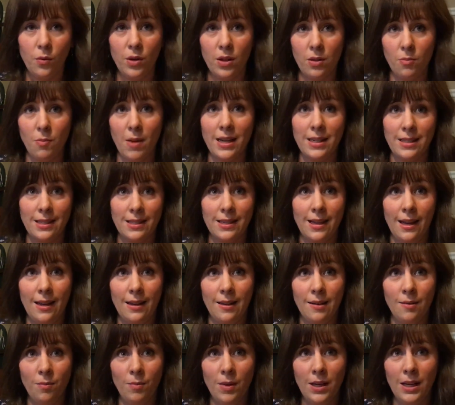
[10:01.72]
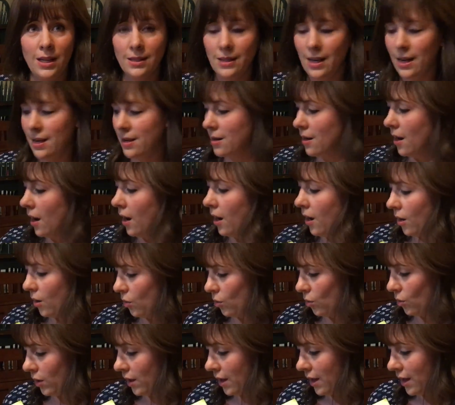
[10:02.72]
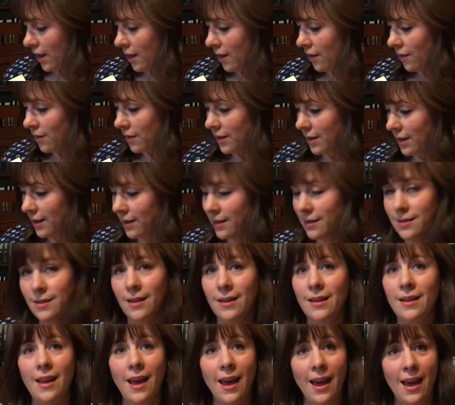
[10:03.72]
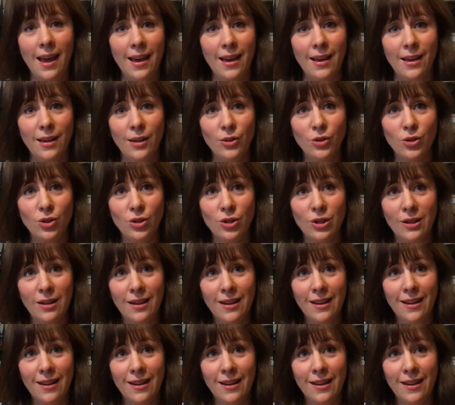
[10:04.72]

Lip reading: with my son because I know that he is engaged